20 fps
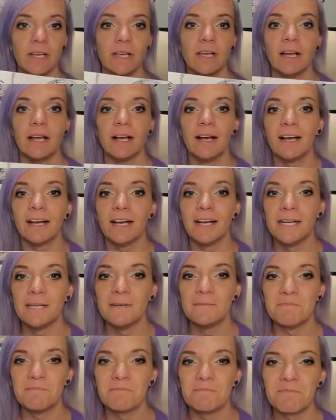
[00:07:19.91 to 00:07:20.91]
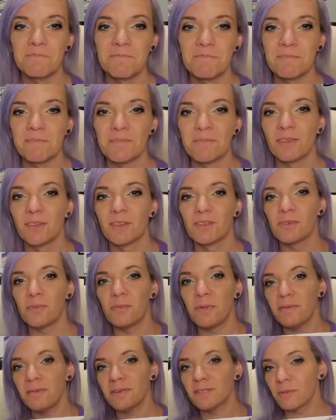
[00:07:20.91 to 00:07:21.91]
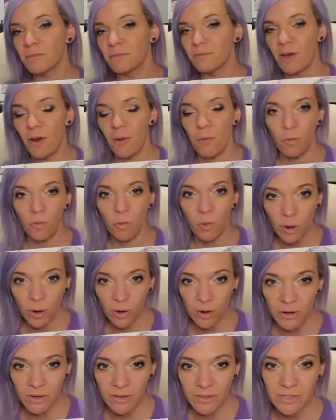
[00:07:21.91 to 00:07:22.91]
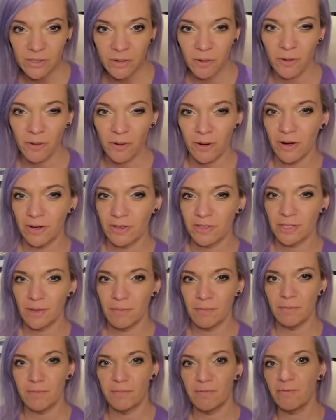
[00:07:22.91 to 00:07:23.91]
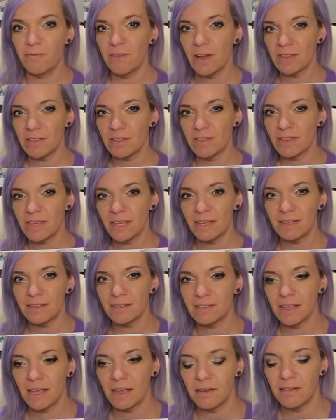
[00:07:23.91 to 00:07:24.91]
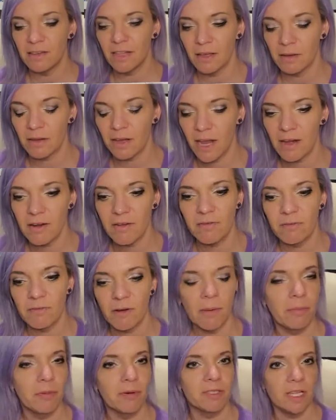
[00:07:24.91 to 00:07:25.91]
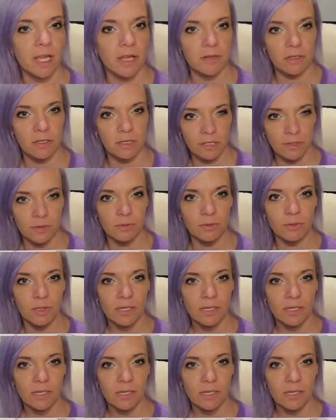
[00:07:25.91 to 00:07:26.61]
So maybe some fun words or some fun things that kind of represent you.